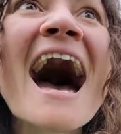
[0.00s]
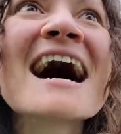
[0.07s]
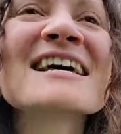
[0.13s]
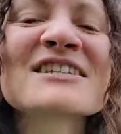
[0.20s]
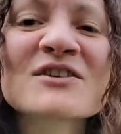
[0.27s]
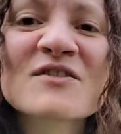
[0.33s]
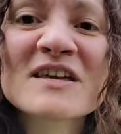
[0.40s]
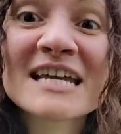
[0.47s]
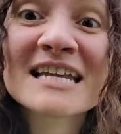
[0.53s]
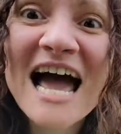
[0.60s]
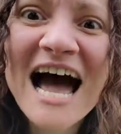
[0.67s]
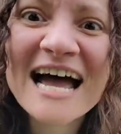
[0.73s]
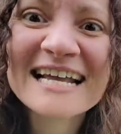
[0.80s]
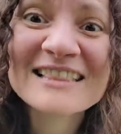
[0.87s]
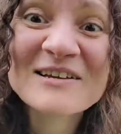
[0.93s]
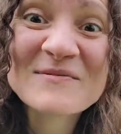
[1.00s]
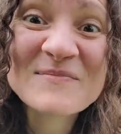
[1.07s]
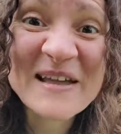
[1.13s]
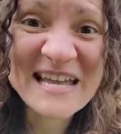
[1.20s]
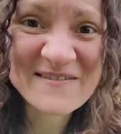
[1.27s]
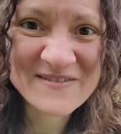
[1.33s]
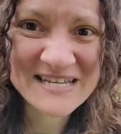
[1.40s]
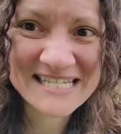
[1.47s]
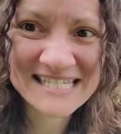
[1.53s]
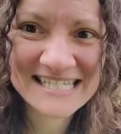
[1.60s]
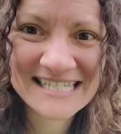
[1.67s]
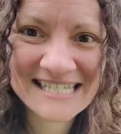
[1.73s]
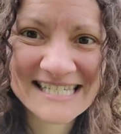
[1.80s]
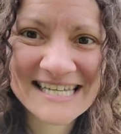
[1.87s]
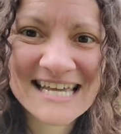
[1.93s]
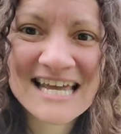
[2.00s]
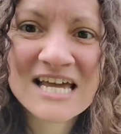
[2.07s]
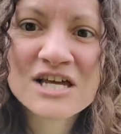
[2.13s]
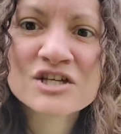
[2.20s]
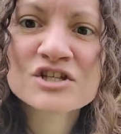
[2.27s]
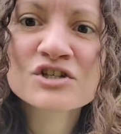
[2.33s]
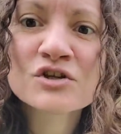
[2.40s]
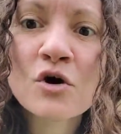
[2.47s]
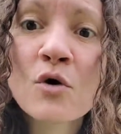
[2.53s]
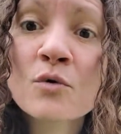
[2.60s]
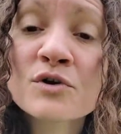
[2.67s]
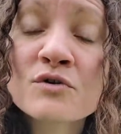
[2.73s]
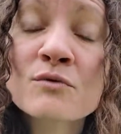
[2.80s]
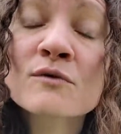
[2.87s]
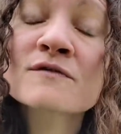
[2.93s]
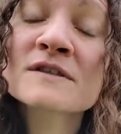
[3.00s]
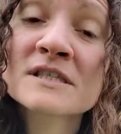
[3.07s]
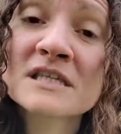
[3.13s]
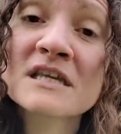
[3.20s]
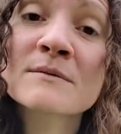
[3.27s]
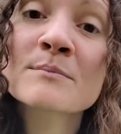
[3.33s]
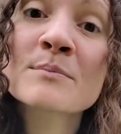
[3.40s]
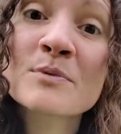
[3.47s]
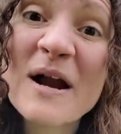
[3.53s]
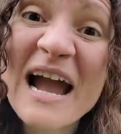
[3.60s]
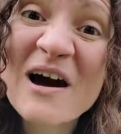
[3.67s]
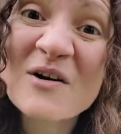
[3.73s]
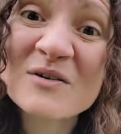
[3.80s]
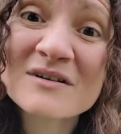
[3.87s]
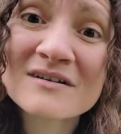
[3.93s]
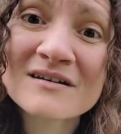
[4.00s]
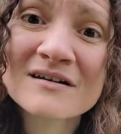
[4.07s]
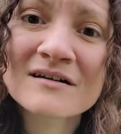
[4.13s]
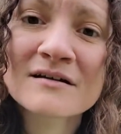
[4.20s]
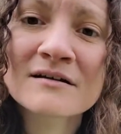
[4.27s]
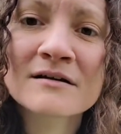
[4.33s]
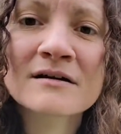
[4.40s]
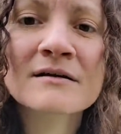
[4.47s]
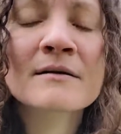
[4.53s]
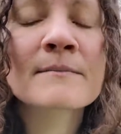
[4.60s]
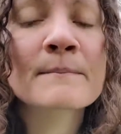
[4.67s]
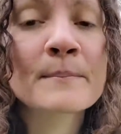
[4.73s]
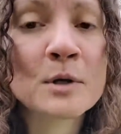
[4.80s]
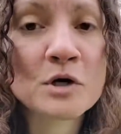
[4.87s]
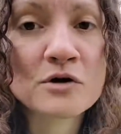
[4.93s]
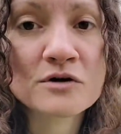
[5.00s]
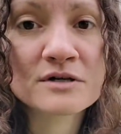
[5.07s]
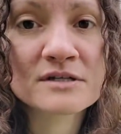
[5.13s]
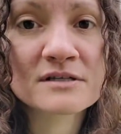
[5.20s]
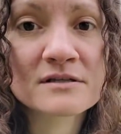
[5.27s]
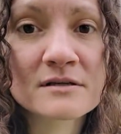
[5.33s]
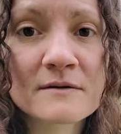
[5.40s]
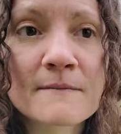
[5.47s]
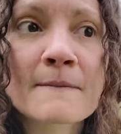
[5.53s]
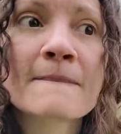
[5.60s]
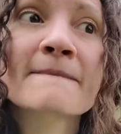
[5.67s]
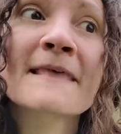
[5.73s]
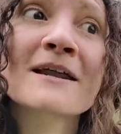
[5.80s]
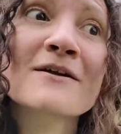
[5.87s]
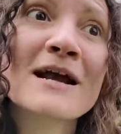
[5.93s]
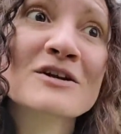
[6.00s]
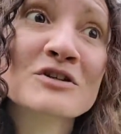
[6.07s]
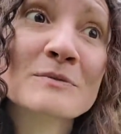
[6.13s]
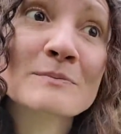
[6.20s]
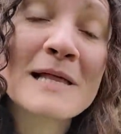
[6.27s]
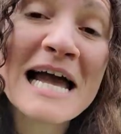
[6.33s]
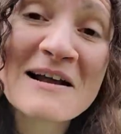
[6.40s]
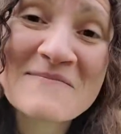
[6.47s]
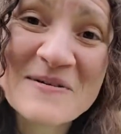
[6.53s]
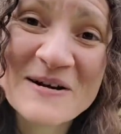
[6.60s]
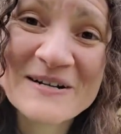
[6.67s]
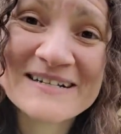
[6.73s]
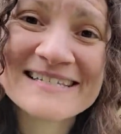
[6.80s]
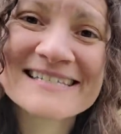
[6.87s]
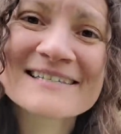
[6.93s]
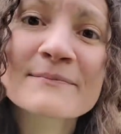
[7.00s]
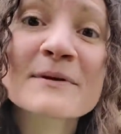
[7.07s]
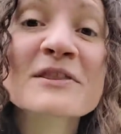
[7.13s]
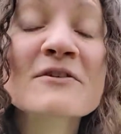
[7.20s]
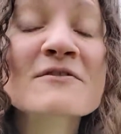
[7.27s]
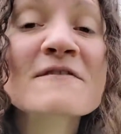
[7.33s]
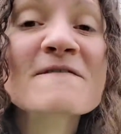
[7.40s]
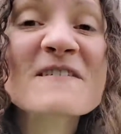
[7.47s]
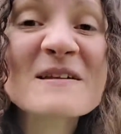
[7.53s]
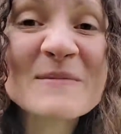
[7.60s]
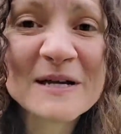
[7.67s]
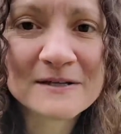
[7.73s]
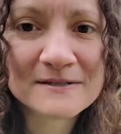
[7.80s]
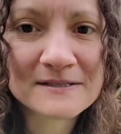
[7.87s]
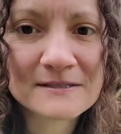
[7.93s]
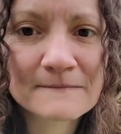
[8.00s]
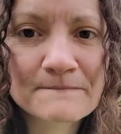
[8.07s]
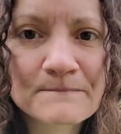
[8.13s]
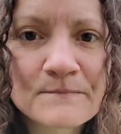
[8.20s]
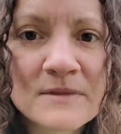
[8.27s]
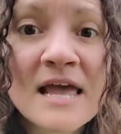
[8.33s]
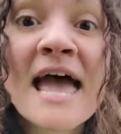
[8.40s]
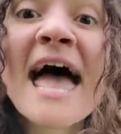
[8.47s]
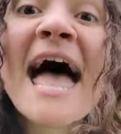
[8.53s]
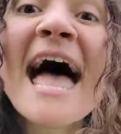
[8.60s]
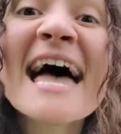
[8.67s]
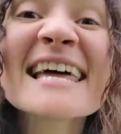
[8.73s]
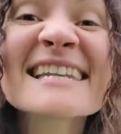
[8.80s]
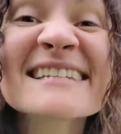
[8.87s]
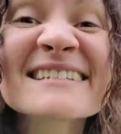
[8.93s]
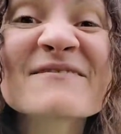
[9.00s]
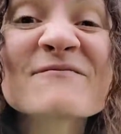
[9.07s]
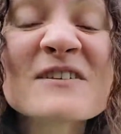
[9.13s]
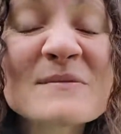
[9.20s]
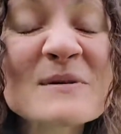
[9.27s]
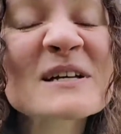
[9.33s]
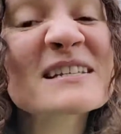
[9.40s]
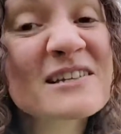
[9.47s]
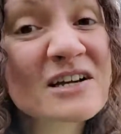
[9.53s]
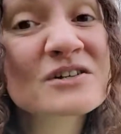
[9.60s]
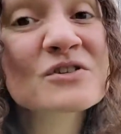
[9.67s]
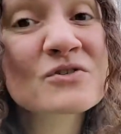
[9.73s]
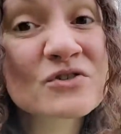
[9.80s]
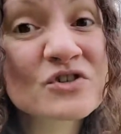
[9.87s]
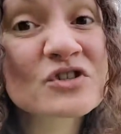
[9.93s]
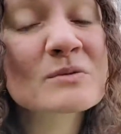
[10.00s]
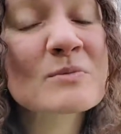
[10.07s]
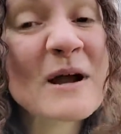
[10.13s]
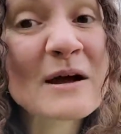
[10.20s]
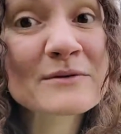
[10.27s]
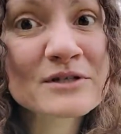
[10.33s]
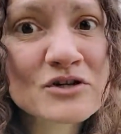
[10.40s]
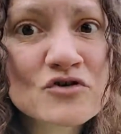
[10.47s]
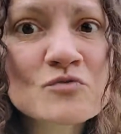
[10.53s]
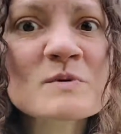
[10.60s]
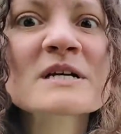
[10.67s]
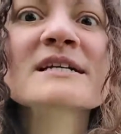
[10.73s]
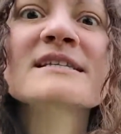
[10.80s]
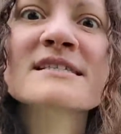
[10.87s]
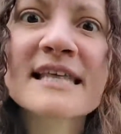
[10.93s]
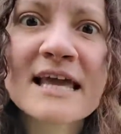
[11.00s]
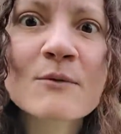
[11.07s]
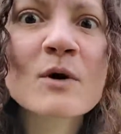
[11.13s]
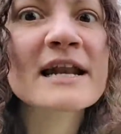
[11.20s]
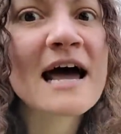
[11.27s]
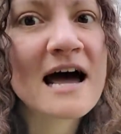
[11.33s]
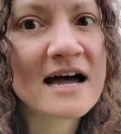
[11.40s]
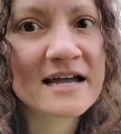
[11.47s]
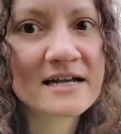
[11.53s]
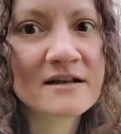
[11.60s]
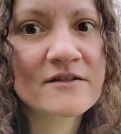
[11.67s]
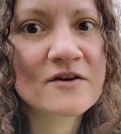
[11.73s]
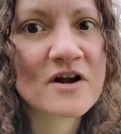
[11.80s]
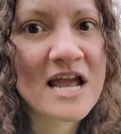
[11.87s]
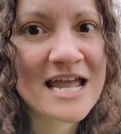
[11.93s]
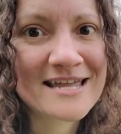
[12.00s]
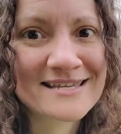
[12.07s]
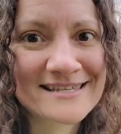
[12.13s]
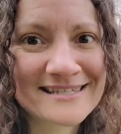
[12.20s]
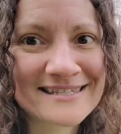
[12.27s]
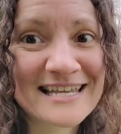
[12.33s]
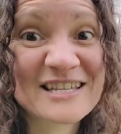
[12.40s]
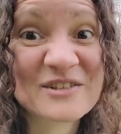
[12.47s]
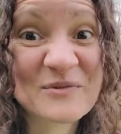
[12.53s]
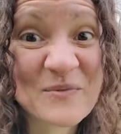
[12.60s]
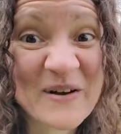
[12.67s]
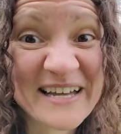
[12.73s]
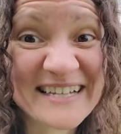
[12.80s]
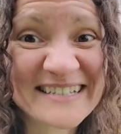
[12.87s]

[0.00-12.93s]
so they can hide their babies. So you will see brown birds that are actually blackbirds, but they're the females. And female ducks are usually brown too because they want to hide their eggs as well.